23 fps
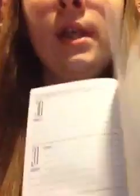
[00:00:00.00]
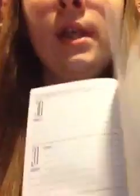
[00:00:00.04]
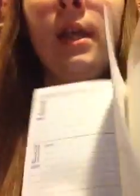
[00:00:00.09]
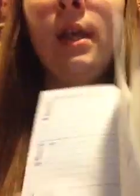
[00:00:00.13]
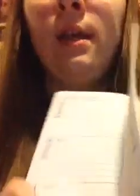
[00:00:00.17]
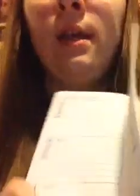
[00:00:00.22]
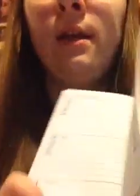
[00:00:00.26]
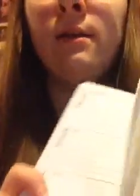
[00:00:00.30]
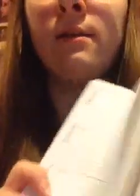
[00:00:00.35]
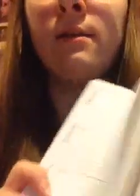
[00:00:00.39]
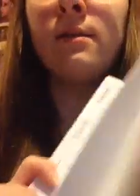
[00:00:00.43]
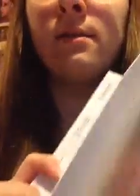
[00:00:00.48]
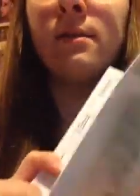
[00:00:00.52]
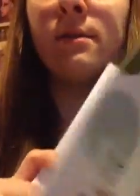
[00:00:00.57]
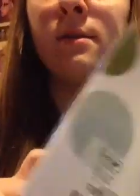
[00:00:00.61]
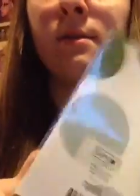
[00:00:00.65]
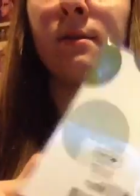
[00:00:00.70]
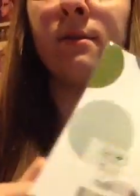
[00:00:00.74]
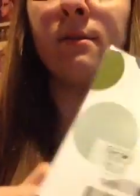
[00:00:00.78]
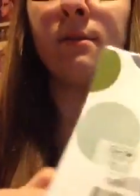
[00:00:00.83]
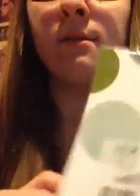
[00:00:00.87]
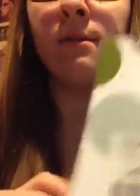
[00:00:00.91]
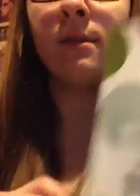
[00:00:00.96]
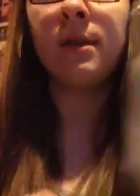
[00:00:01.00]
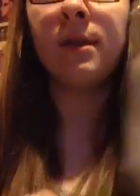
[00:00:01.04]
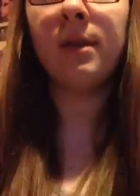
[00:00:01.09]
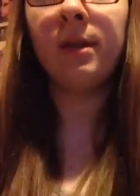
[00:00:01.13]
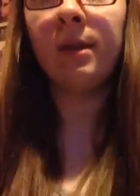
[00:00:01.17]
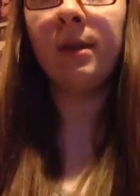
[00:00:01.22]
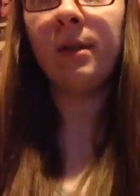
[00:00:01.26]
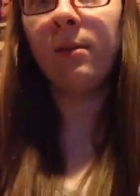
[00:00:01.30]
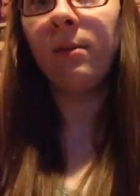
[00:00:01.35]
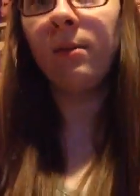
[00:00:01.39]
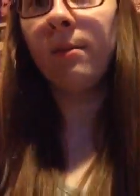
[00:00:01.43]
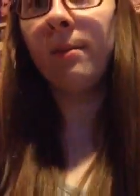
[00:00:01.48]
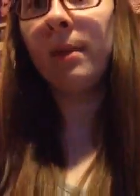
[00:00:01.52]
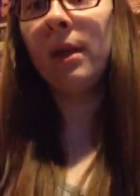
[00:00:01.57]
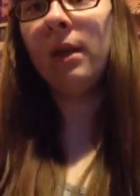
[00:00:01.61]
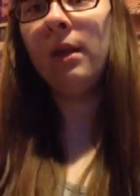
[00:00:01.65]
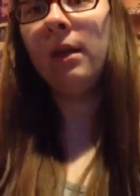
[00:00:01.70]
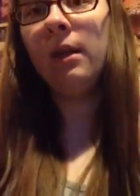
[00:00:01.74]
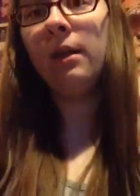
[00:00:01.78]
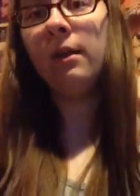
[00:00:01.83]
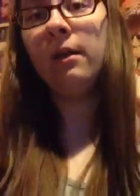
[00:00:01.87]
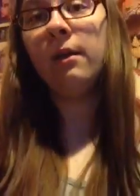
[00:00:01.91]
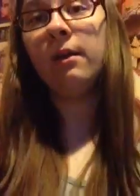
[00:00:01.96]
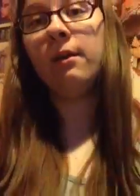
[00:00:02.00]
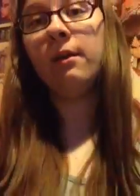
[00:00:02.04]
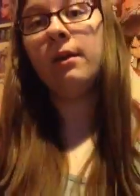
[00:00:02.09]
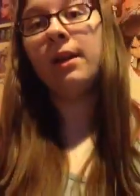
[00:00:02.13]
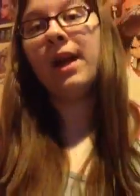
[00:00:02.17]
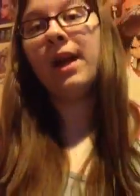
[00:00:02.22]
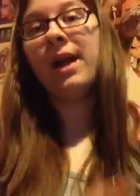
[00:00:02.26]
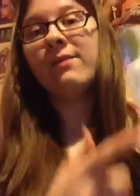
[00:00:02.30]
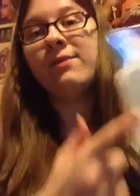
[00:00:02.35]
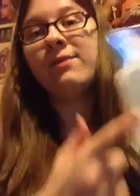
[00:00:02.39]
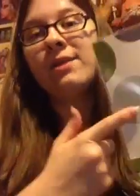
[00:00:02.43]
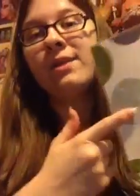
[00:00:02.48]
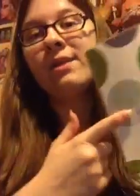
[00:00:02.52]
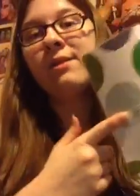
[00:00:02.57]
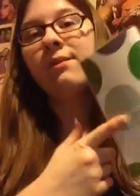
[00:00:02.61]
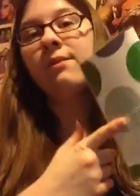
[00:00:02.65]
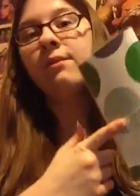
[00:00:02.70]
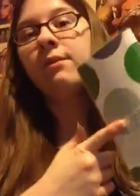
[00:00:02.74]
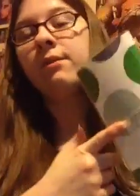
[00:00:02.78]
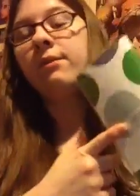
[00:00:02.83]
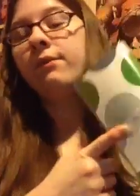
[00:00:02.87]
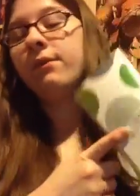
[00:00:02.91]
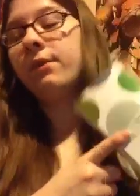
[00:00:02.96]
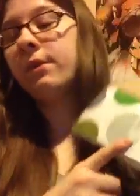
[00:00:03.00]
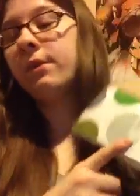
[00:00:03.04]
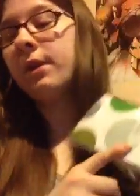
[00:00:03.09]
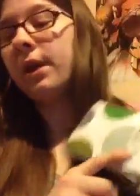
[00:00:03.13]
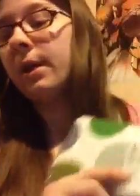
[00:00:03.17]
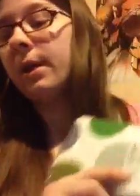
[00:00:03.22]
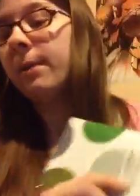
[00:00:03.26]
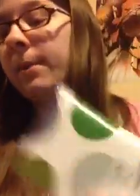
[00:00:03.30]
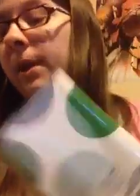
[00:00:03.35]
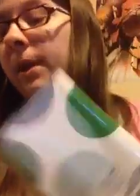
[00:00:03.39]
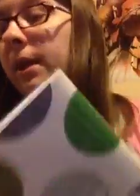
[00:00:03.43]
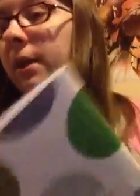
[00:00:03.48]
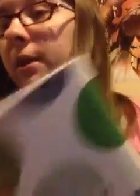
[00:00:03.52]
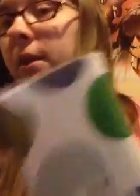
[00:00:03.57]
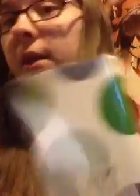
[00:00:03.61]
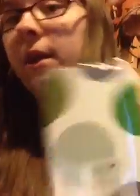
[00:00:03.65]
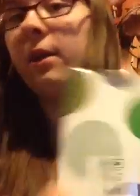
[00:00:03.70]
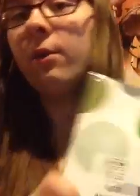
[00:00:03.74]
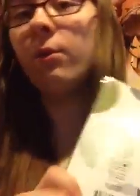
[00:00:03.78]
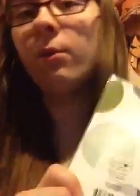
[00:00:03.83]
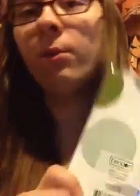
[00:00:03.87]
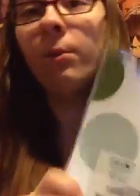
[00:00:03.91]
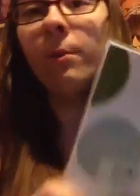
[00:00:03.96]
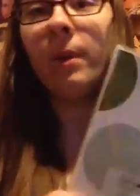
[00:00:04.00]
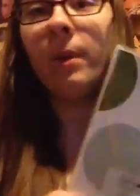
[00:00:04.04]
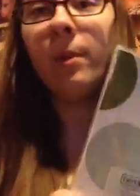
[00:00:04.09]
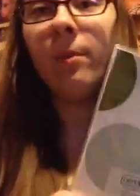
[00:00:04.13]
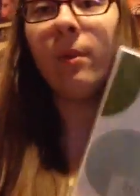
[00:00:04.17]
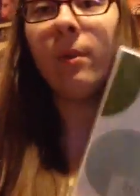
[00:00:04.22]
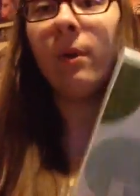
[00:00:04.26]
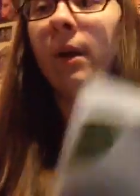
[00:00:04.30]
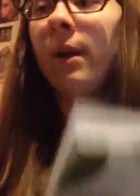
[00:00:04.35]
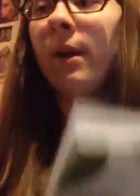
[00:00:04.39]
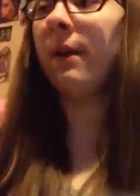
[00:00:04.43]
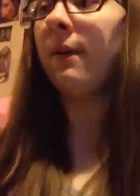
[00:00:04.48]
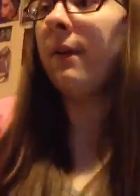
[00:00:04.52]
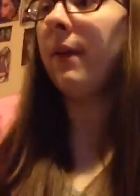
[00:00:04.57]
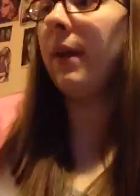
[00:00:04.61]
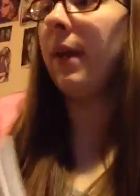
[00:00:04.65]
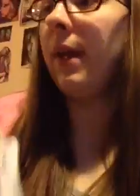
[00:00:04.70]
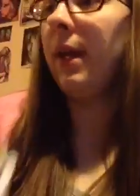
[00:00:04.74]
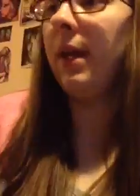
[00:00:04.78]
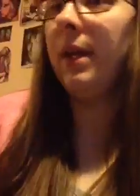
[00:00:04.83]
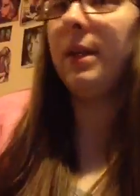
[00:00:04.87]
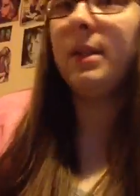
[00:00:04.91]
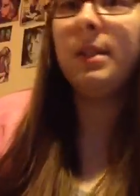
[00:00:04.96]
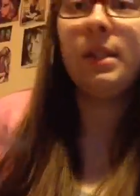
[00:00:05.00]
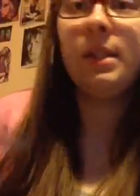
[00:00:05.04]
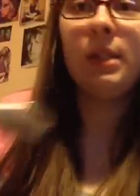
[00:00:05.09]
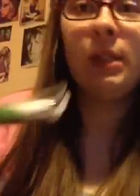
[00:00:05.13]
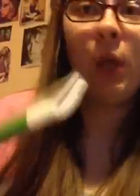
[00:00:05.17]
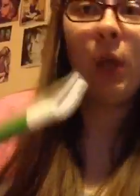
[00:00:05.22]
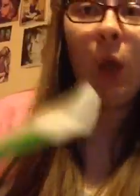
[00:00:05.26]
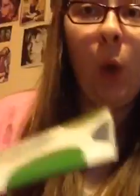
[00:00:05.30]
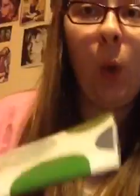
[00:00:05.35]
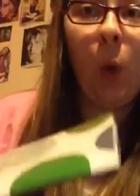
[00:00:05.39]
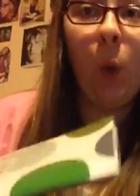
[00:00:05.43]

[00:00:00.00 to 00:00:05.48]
again, this is another thing that will be a lifesaver if you're like me and you can't remember anything. So